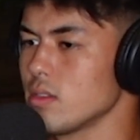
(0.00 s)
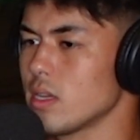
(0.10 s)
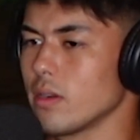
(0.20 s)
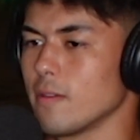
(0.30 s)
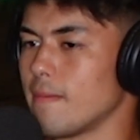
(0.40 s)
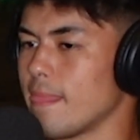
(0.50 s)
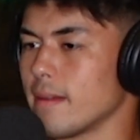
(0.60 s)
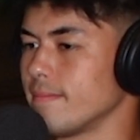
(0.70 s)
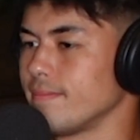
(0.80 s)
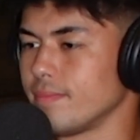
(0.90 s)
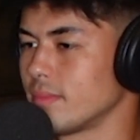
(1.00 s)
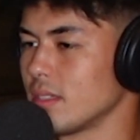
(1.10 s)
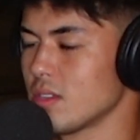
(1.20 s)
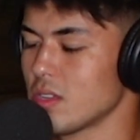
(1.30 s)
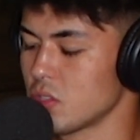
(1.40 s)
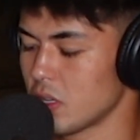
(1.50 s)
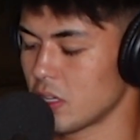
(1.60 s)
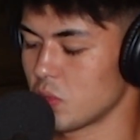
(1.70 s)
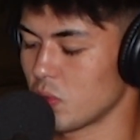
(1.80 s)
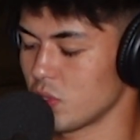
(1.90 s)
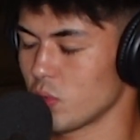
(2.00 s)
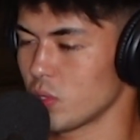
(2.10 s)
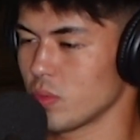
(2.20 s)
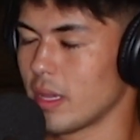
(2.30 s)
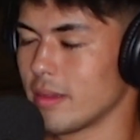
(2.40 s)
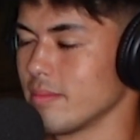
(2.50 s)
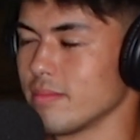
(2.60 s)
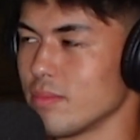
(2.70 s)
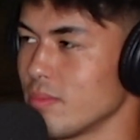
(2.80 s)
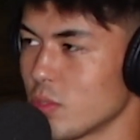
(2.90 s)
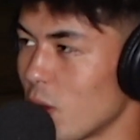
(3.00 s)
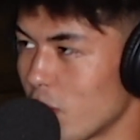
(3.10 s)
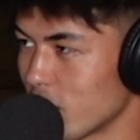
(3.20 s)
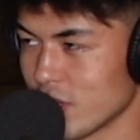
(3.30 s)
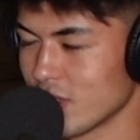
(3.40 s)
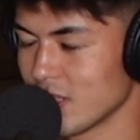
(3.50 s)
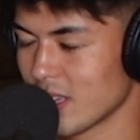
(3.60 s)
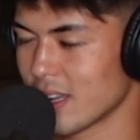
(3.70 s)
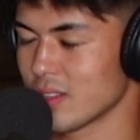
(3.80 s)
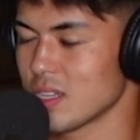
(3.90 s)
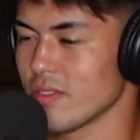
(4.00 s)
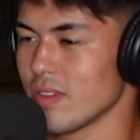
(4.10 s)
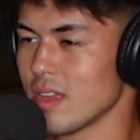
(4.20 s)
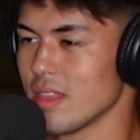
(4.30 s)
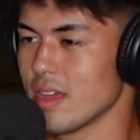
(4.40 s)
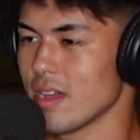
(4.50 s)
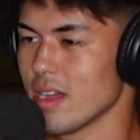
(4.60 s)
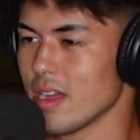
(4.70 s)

So it's again sorts of like small portions and that kind of stuff, and then